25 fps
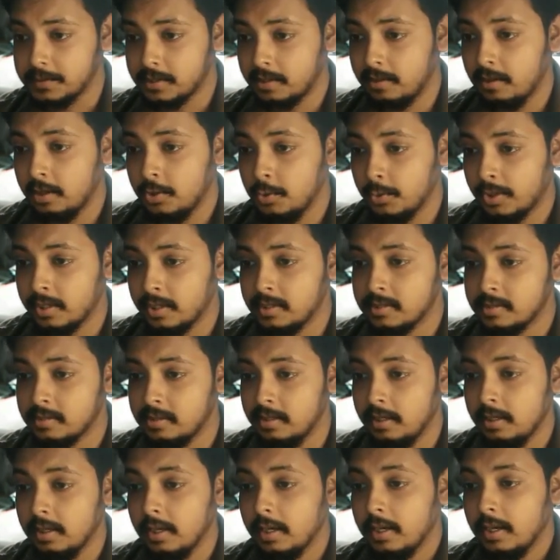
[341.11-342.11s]
Here you can
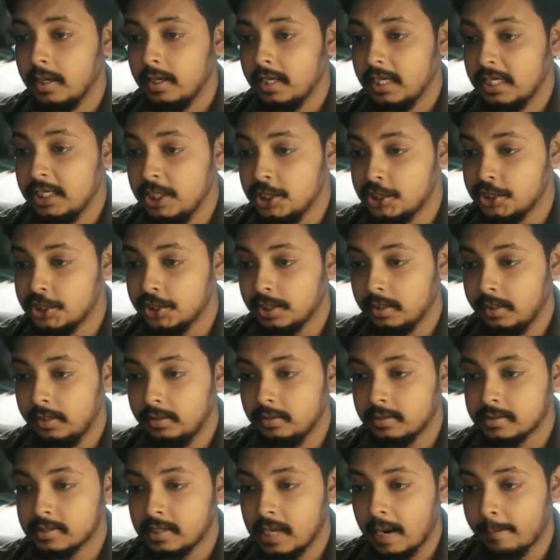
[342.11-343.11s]
see initially
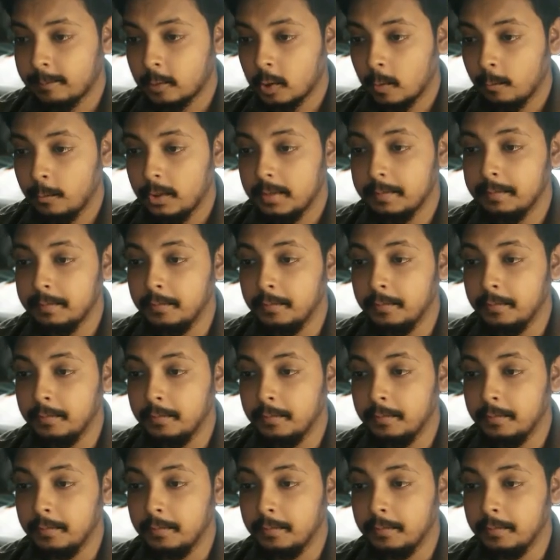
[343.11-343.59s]
this laptop will